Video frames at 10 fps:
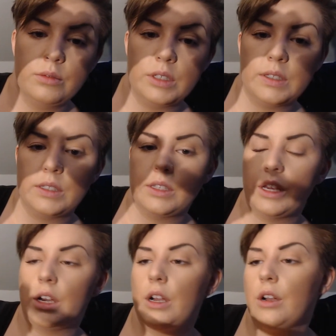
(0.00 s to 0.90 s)
This is
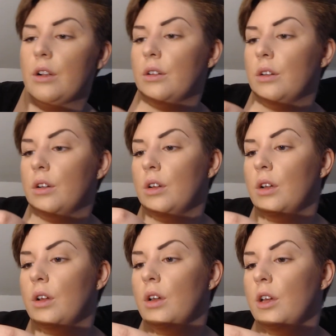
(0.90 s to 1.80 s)
their
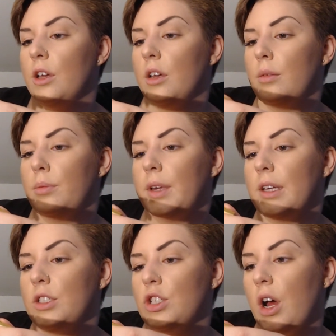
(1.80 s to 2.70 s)
Big
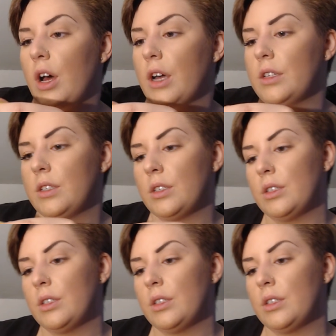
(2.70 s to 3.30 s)
Shot.